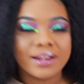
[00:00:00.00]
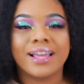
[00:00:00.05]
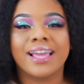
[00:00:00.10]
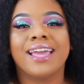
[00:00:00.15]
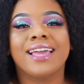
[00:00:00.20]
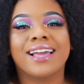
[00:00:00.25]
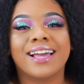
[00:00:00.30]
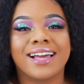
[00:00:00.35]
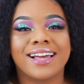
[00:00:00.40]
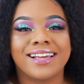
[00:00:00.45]

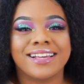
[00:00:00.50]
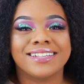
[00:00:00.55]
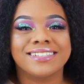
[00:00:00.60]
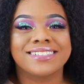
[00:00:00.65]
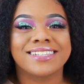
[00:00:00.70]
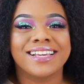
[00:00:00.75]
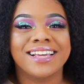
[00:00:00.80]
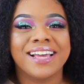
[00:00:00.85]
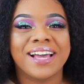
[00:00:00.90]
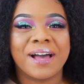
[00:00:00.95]
Hey
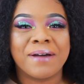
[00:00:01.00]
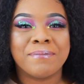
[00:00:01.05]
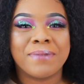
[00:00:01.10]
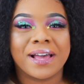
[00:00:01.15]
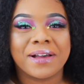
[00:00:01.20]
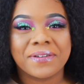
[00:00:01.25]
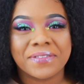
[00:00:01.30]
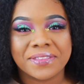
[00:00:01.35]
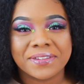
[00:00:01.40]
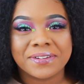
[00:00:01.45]
guys, I'm
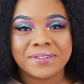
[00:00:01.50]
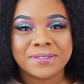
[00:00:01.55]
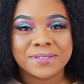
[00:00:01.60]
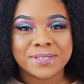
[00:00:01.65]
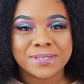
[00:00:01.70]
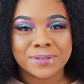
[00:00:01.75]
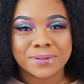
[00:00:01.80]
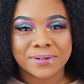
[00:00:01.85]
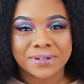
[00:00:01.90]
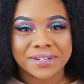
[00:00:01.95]
back with a new
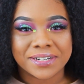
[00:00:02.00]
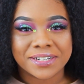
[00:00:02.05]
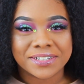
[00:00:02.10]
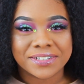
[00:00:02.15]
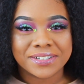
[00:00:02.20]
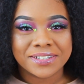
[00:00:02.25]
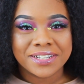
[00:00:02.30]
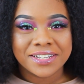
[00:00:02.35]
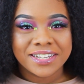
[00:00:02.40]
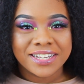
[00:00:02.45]

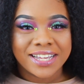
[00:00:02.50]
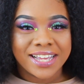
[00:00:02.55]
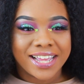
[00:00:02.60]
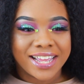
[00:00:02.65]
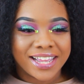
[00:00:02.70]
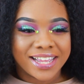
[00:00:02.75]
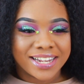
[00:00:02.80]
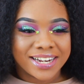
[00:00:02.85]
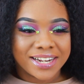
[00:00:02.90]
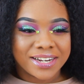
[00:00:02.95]
tutorial,
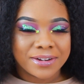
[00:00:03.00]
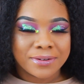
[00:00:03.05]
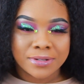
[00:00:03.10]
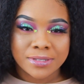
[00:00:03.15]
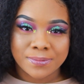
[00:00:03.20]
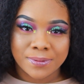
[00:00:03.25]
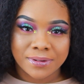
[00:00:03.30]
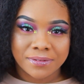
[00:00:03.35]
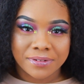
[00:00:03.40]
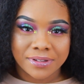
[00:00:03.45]
and I know
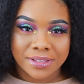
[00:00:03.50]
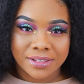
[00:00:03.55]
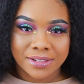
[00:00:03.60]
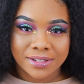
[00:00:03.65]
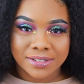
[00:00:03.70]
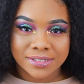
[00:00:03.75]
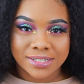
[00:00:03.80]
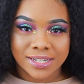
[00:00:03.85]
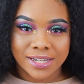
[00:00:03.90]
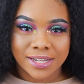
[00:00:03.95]
it's been a really
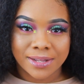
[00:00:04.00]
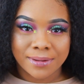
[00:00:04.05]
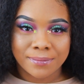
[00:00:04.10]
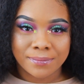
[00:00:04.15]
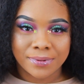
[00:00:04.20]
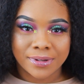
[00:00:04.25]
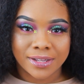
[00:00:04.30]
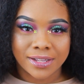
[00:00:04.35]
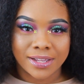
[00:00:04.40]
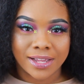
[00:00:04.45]
long time,
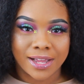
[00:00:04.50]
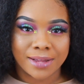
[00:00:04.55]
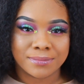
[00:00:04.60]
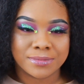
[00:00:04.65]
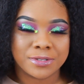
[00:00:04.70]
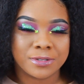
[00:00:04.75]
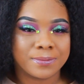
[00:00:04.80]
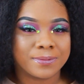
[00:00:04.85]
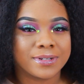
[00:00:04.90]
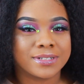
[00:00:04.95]
but I'm
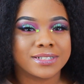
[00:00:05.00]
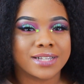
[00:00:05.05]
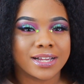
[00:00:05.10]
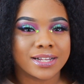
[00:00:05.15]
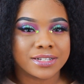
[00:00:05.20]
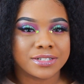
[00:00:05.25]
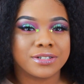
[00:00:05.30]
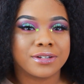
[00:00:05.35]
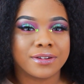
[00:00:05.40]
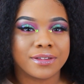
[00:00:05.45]
super
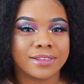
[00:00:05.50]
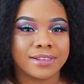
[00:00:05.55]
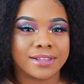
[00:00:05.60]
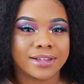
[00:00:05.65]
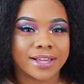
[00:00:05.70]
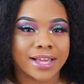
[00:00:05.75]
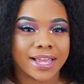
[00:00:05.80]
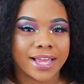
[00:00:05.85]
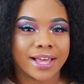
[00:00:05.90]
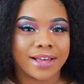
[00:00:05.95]
excited to show you the
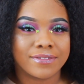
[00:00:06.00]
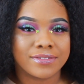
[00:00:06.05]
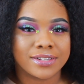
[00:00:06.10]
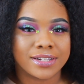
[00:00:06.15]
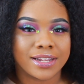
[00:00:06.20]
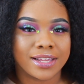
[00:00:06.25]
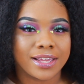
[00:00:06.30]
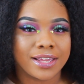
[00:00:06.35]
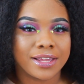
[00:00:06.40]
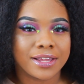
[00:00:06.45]
look I have
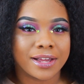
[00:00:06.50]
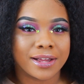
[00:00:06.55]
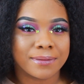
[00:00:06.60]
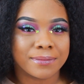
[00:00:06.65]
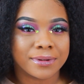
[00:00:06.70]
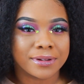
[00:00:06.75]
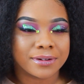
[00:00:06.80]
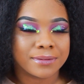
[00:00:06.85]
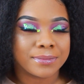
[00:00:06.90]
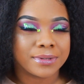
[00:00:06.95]
today.
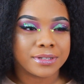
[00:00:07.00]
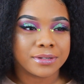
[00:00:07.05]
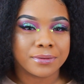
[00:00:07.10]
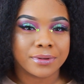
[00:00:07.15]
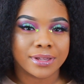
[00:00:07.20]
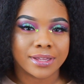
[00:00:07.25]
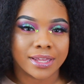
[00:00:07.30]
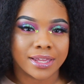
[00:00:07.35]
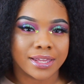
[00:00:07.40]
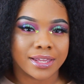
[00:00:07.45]
I'm going to be
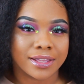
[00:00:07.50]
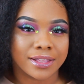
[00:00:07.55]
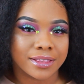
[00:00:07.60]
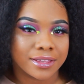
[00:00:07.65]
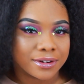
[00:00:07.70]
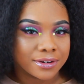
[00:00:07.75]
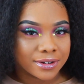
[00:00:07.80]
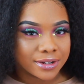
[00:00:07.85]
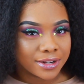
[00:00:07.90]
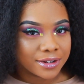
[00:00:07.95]
doing a
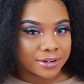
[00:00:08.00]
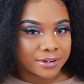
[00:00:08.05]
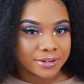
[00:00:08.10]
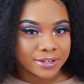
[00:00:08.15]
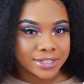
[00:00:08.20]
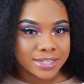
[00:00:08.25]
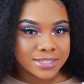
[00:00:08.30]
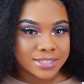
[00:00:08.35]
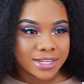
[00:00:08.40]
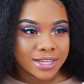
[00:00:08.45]
glitter cut
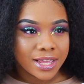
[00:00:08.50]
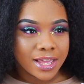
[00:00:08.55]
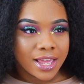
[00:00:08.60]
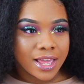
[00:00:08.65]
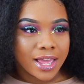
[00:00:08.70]
crease.